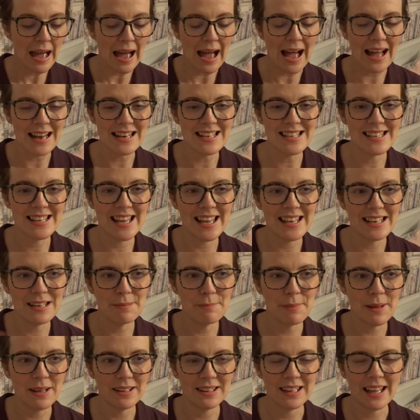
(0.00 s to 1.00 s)
And it's getting a
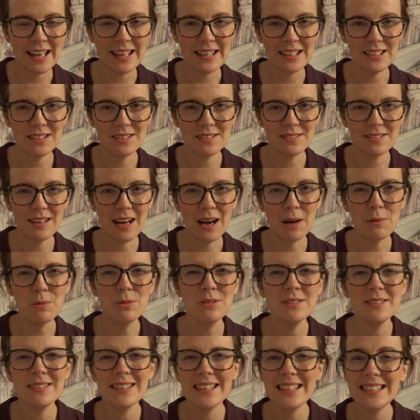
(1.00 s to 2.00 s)
bit like, I
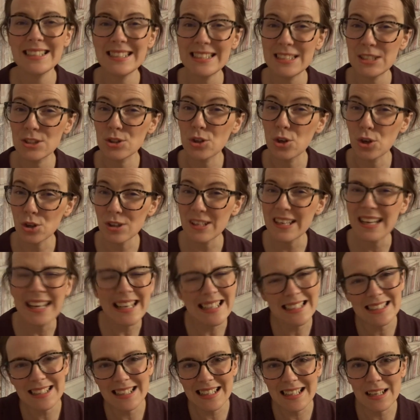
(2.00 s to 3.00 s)
won't say it's discoloured, it
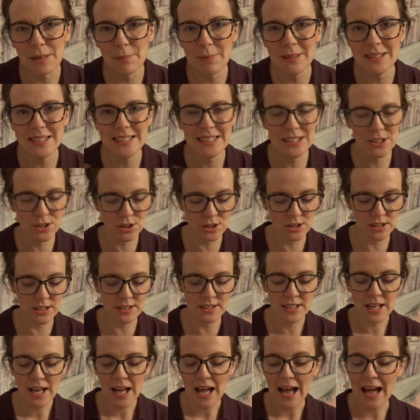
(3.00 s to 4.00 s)
is a little bit
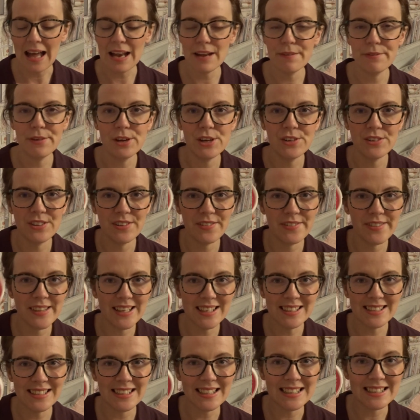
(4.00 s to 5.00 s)
discoloured, and I've heard that
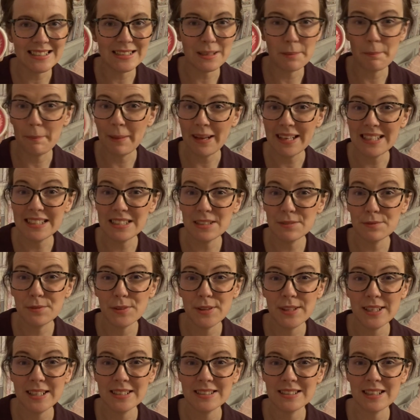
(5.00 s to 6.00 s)
this is amazing for
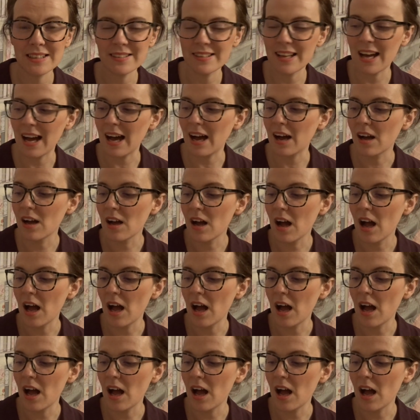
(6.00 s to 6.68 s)
things like that.